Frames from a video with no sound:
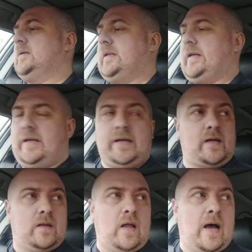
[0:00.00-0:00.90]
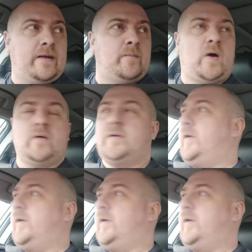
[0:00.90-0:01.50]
The eagle-eyed among